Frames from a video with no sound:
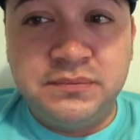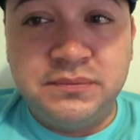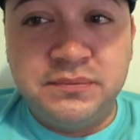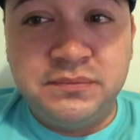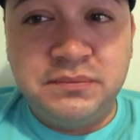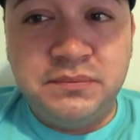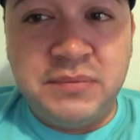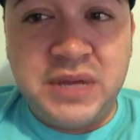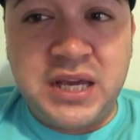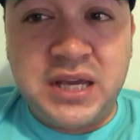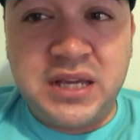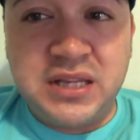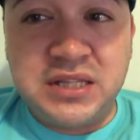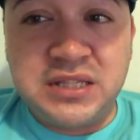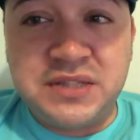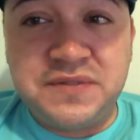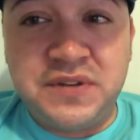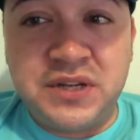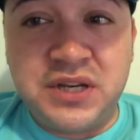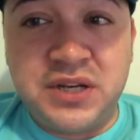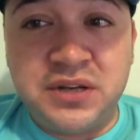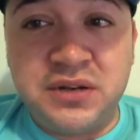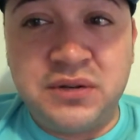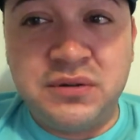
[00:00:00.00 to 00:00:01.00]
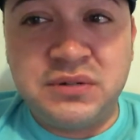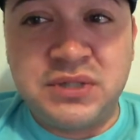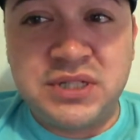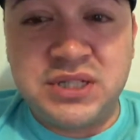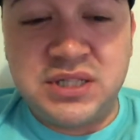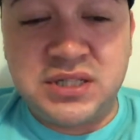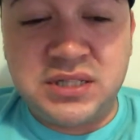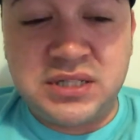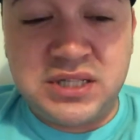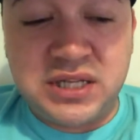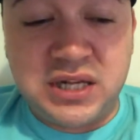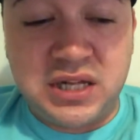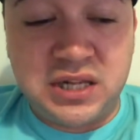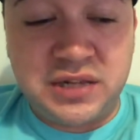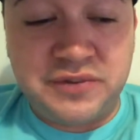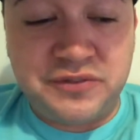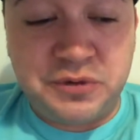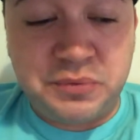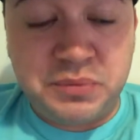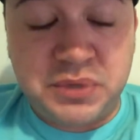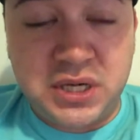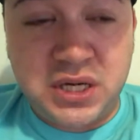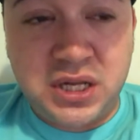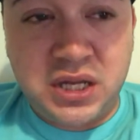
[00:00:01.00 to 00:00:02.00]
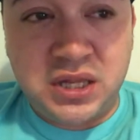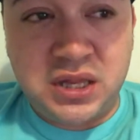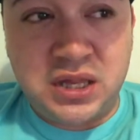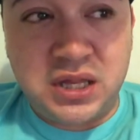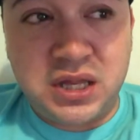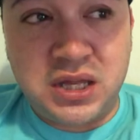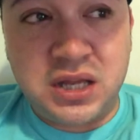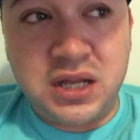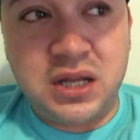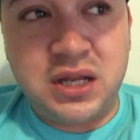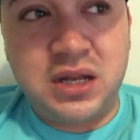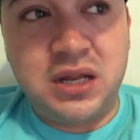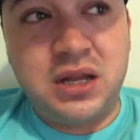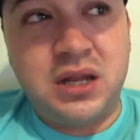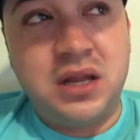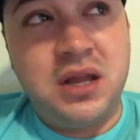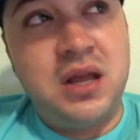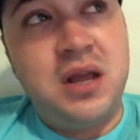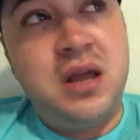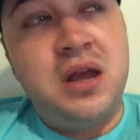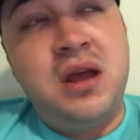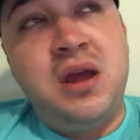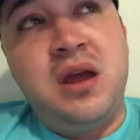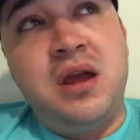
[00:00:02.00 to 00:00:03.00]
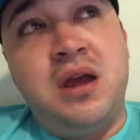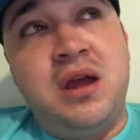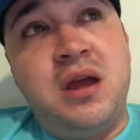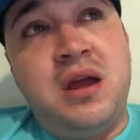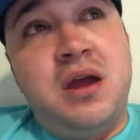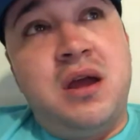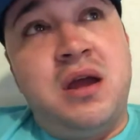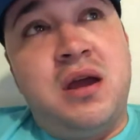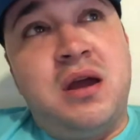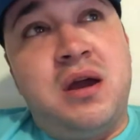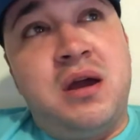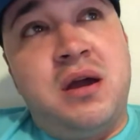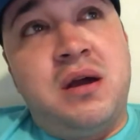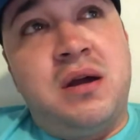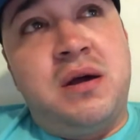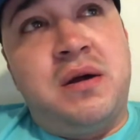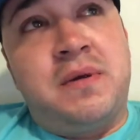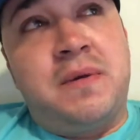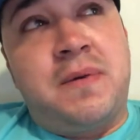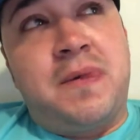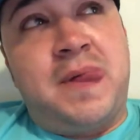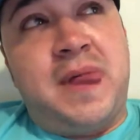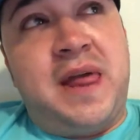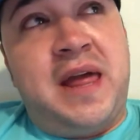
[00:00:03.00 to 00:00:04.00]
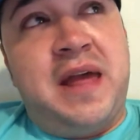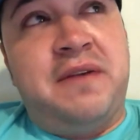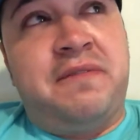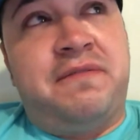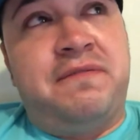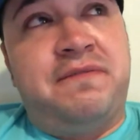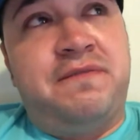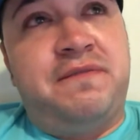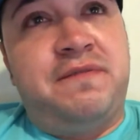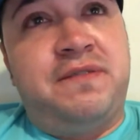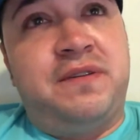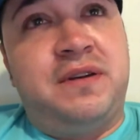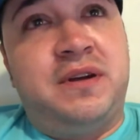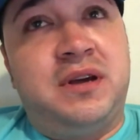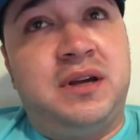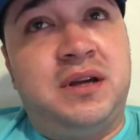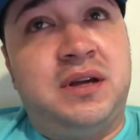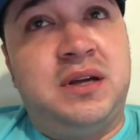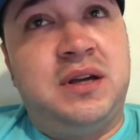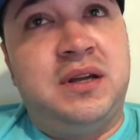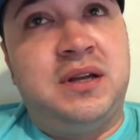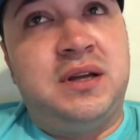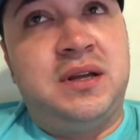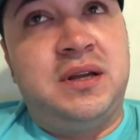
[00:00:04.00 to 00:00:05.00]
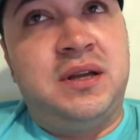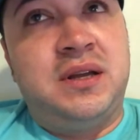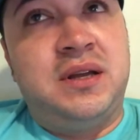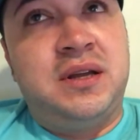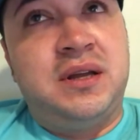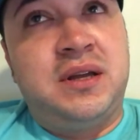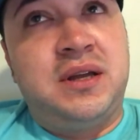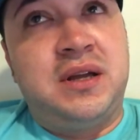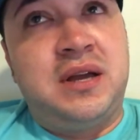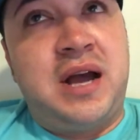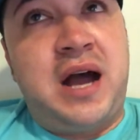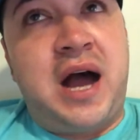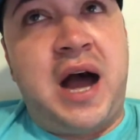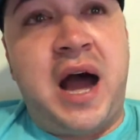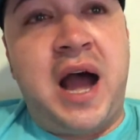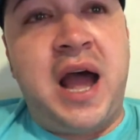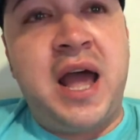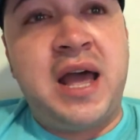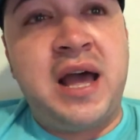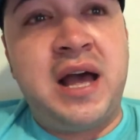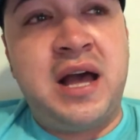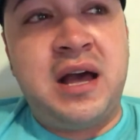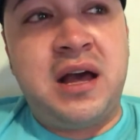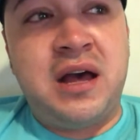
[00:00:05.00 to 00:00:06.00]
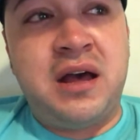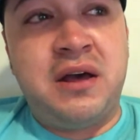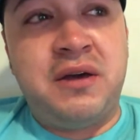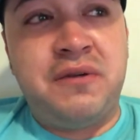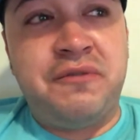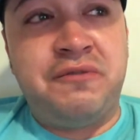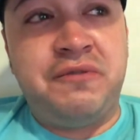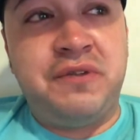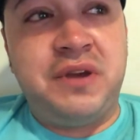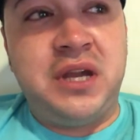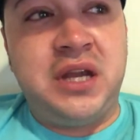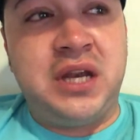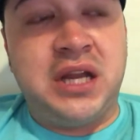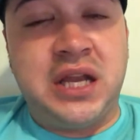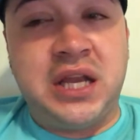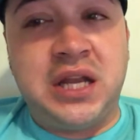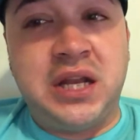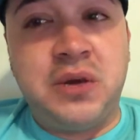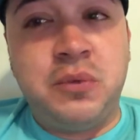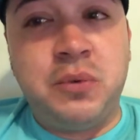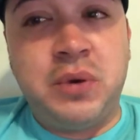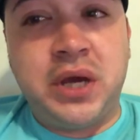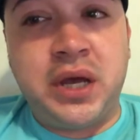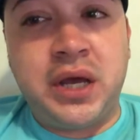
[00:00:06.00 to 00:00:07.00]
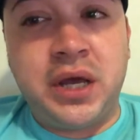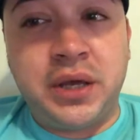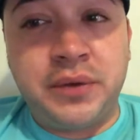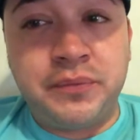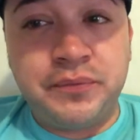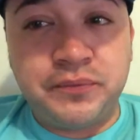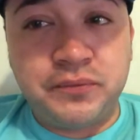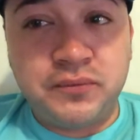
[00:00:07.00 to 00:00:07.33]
making this video to tell everybody that if I have in any way